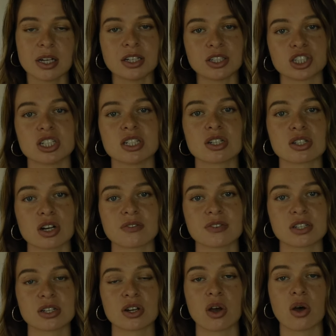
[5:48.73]
And she
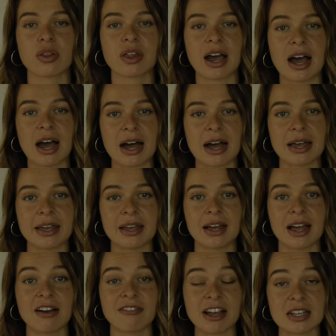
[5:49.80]
deserves to know that I
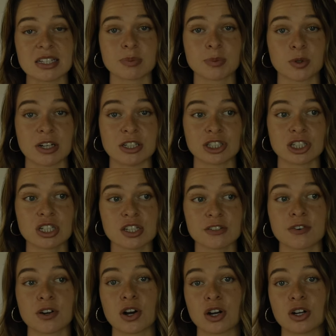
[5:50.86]
have aspirations
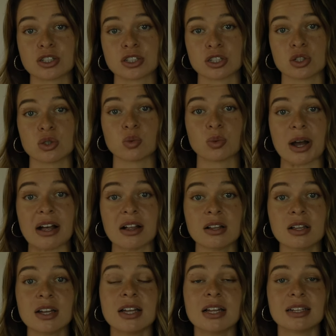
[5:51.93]
for her to do
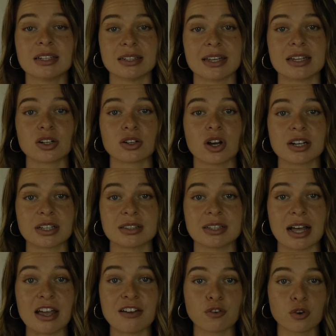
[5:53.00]
well later on in
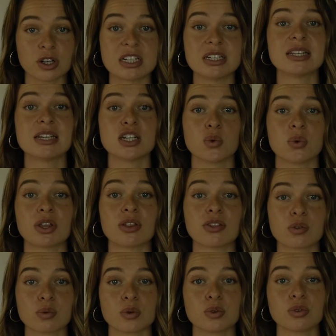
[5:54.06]
life or continuing
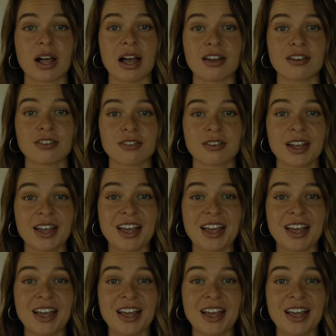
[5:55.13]
through life.